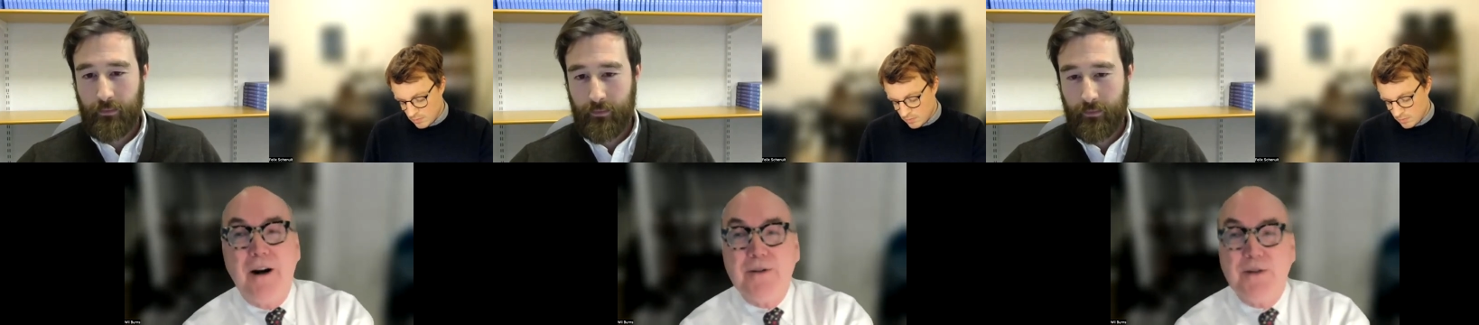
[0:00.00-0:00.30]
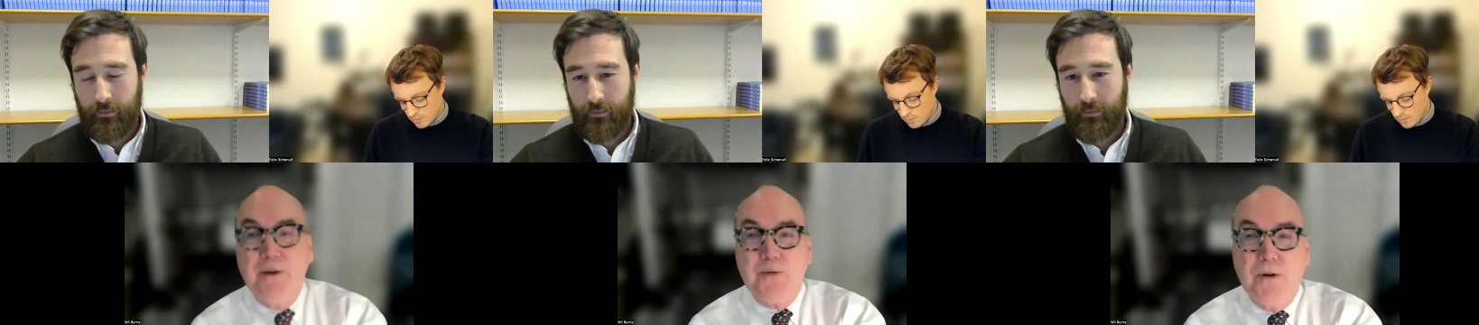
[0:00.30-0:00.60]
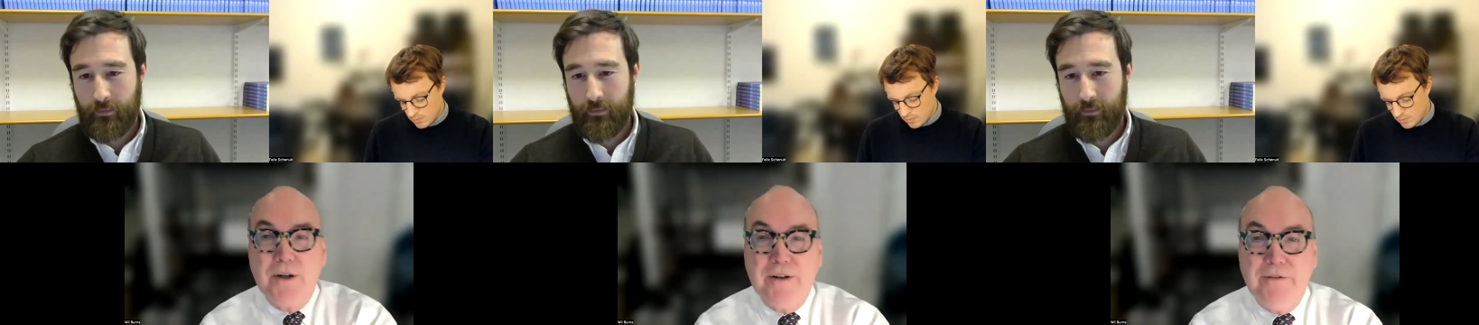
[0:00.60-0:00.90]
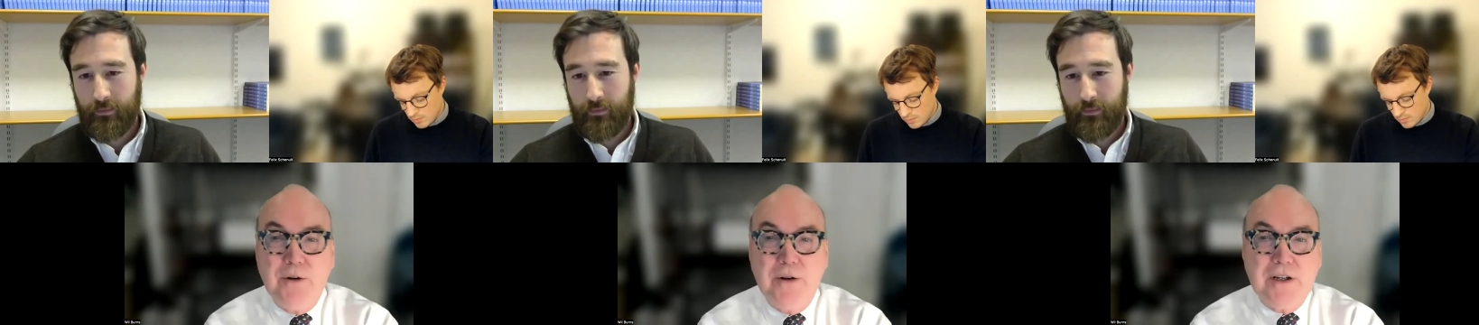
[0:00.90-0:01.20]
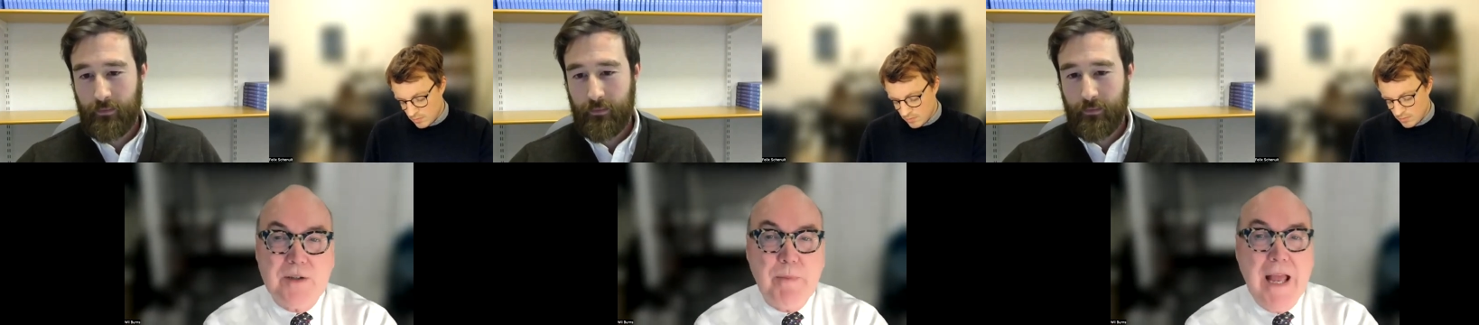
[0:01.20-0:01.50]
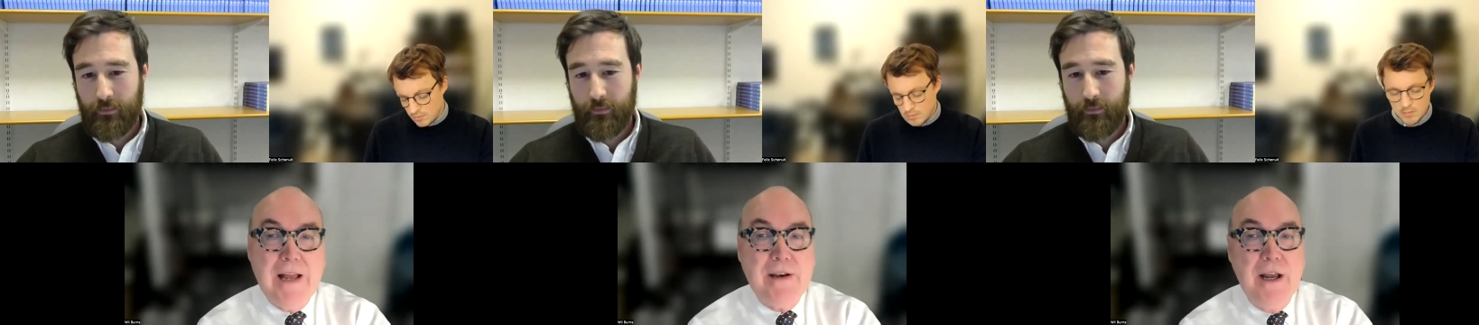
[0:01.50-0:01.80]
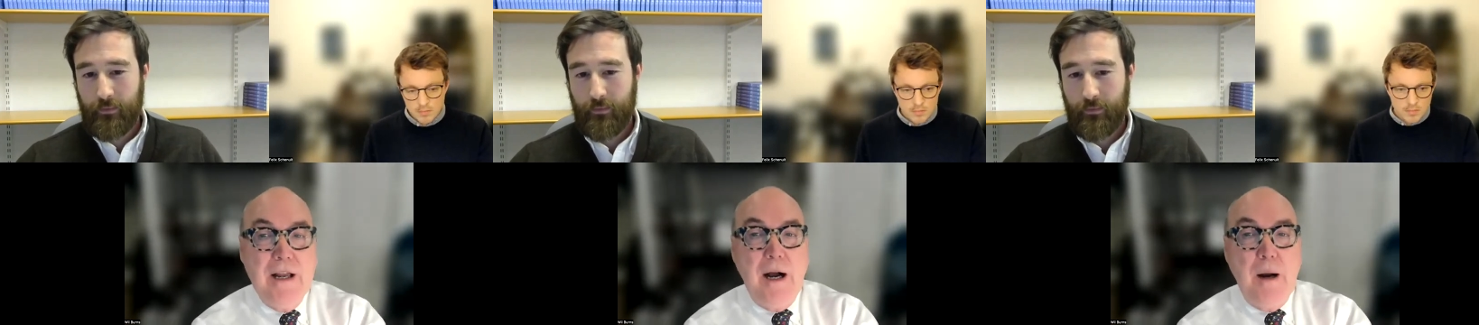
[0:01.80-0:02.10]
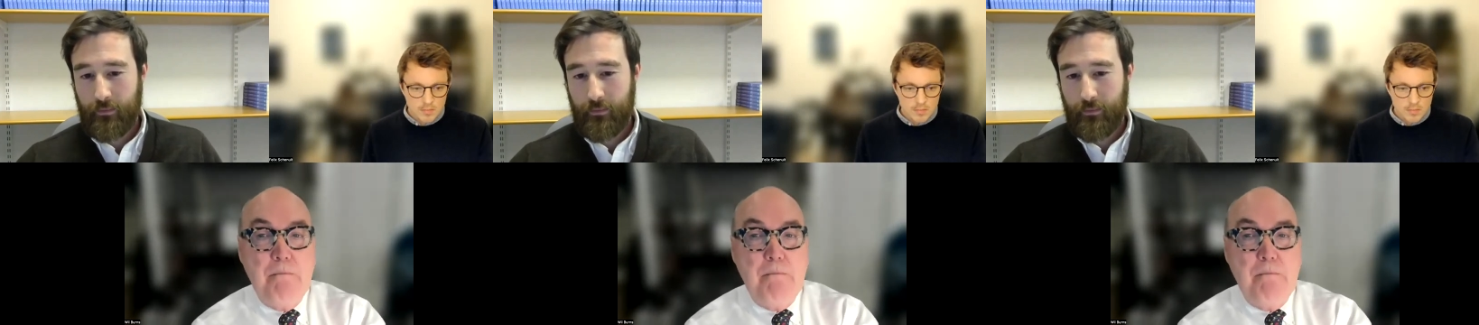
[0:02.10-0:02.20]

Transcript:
Speaker 1: So I was wondering if you could expand a